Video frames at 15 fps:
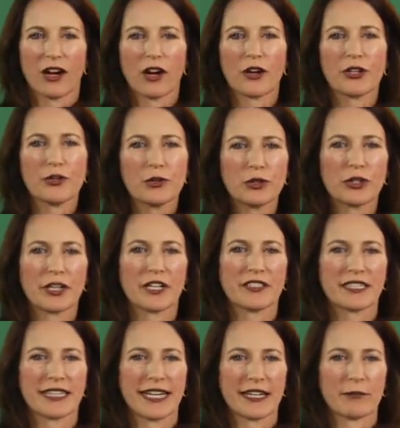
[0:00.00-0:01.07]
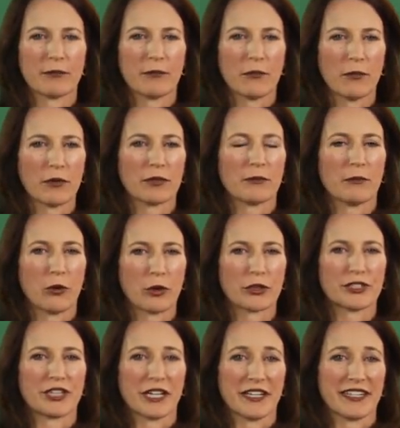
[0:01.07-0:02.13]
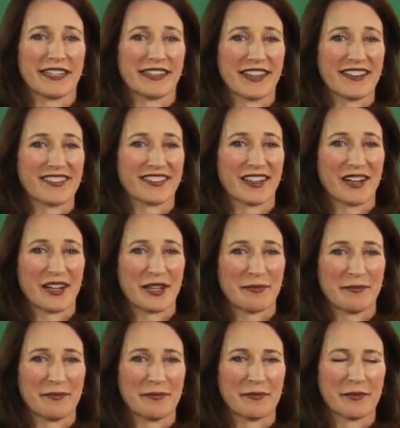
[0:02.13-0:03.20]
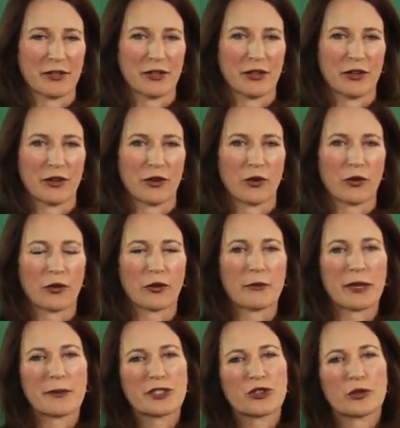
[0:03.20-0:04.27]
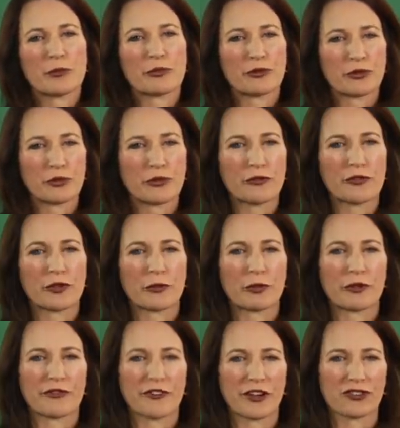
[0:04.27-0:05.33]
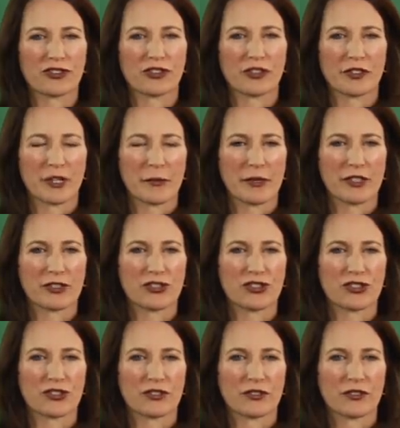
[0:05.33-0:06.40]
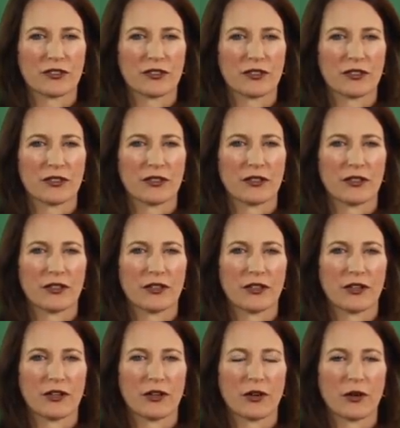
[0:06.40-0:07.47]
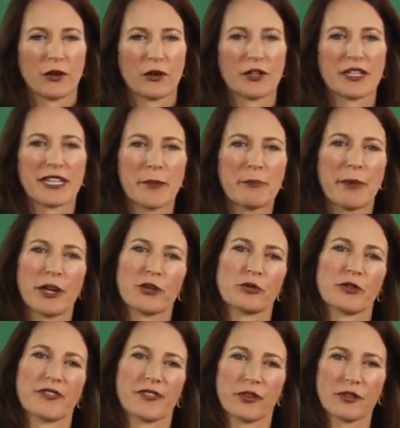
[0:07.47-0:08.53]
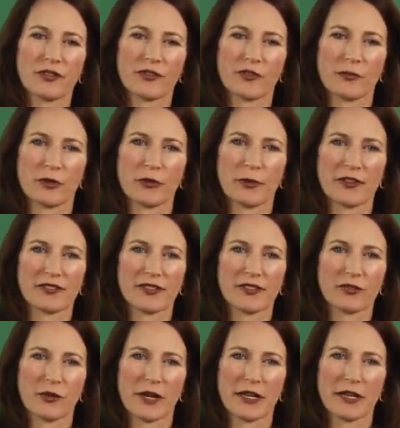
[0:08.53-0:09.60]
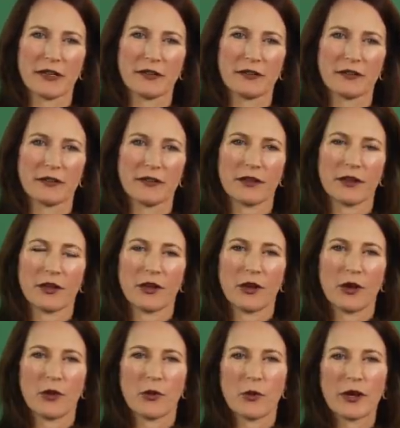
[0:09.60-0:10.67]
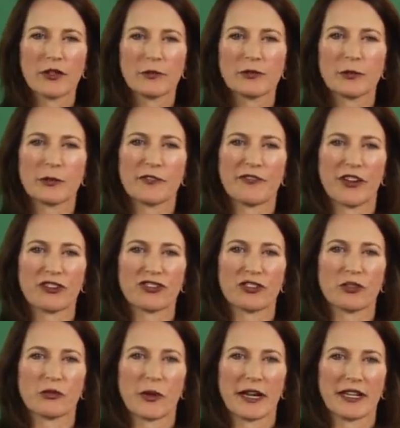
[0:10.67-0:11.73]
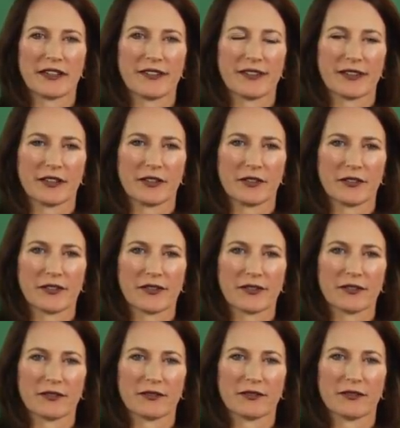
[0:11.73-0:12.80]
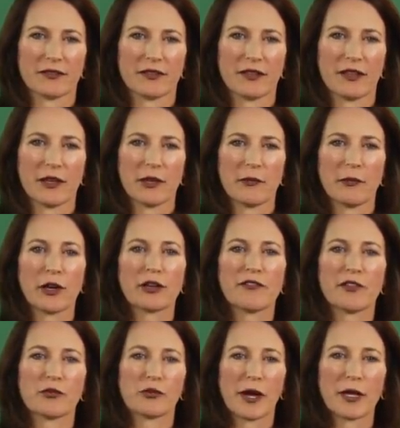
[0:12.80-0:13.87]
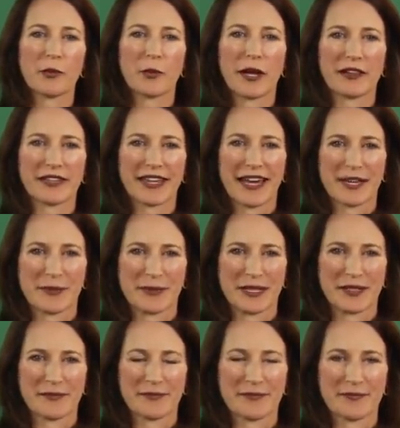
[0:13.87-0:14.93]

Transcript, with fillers: Are you looking to get more done in less time? Or maybe to improve your professional image? Or to get better results from your business writing? Welcome to Professional Writing Skills, part of the Write It Well Academy.